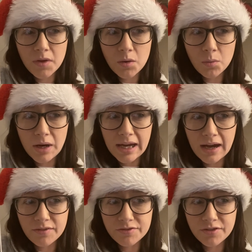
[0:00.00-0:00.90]
We
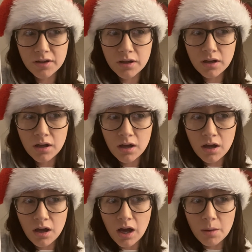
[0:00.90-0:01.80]
have
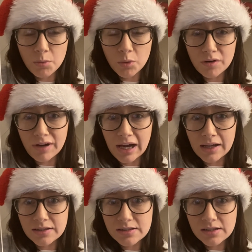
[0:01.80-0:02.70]
one of
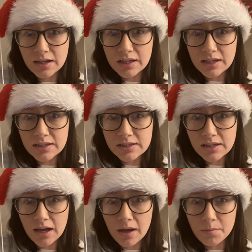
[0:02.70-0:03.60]
ours is
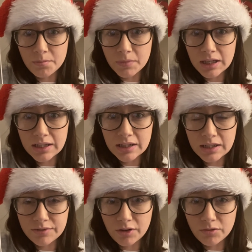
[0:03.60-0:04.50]

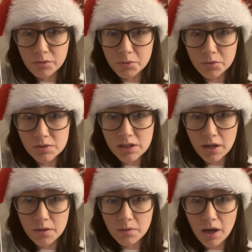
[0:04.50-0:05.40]
clinically vulnerable,
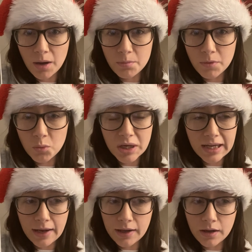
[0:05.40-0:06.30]
so we
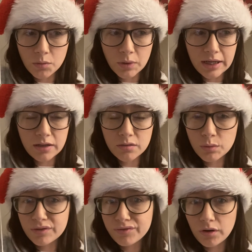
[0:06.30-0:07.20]
get it,
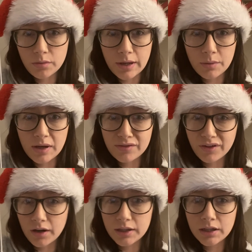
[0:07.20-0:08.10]
we follow it, we're
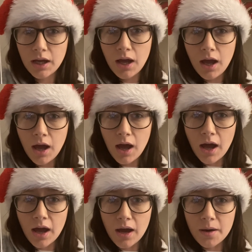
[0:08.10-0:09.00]
fine.
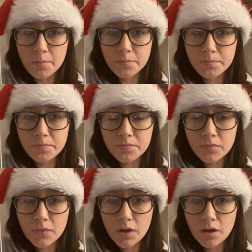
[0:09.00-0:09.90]

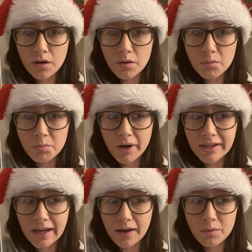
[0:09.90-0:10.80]
But
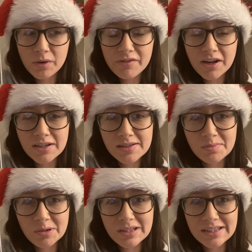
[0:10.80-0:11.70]
yeah, we're very
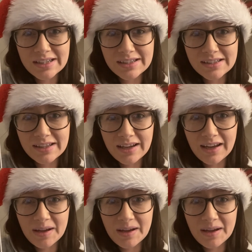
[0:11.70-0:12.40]
disappointed that